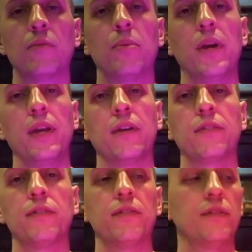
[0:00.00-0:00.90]

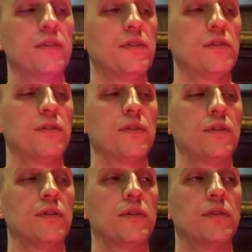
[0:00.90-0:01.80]
pinks.
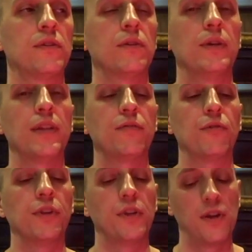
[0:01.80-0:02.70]
Well, that's
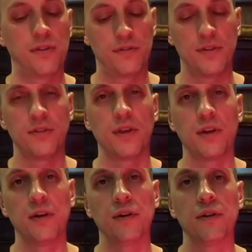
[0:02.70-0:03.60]
really nice. That's like
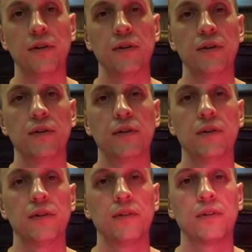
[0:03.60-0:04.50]
a,
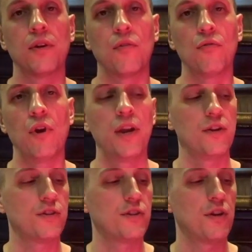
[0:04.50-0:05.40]
a
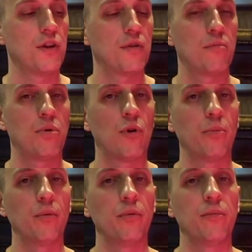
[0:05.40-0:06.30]
reddish
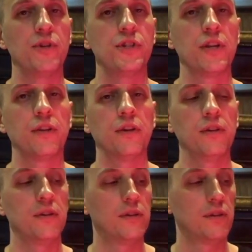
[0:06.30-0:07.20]
purple magenta